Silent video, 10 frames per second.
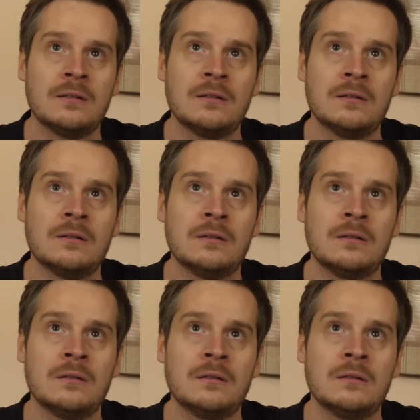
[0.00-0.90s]

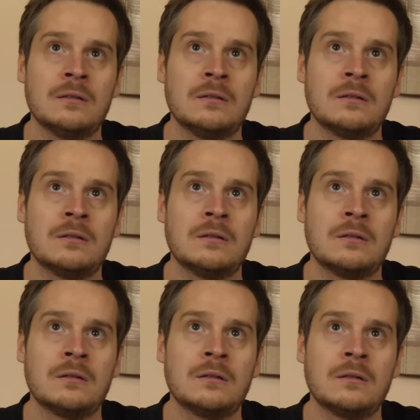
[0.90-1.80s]

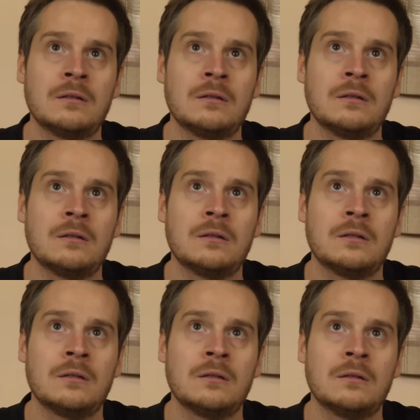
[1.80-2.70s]

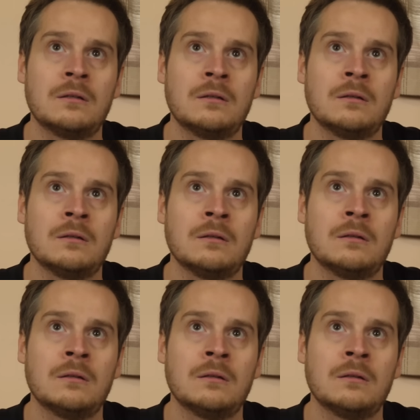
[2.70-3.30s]
No one is speaking in this clip.